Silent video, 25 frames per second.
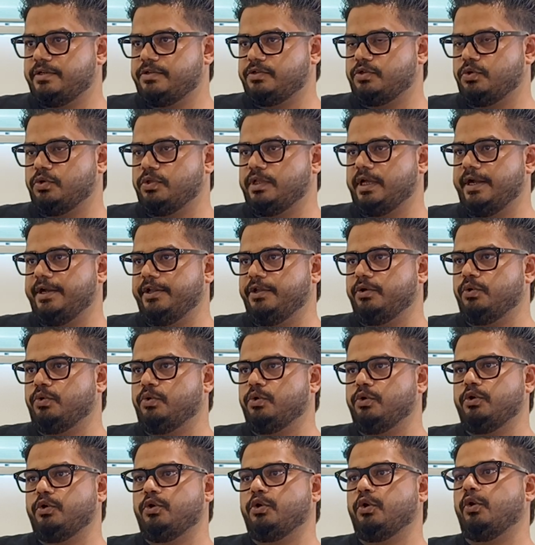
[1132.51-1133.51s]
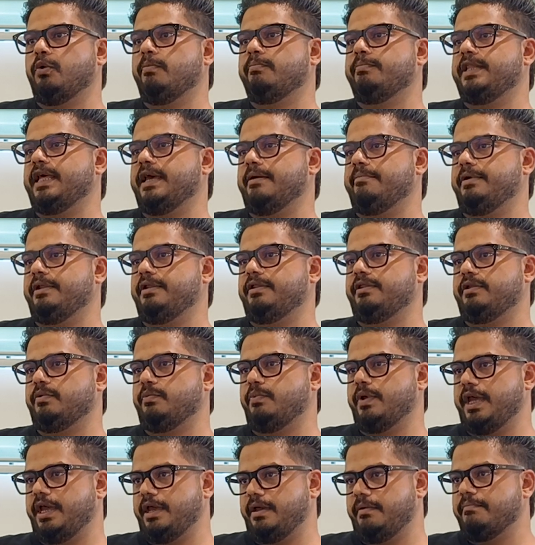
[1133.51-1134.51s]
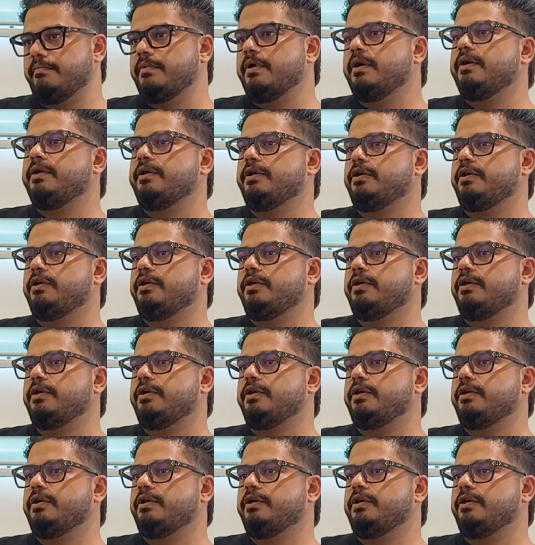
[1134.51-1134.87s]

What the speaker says: so that you could groom them in the way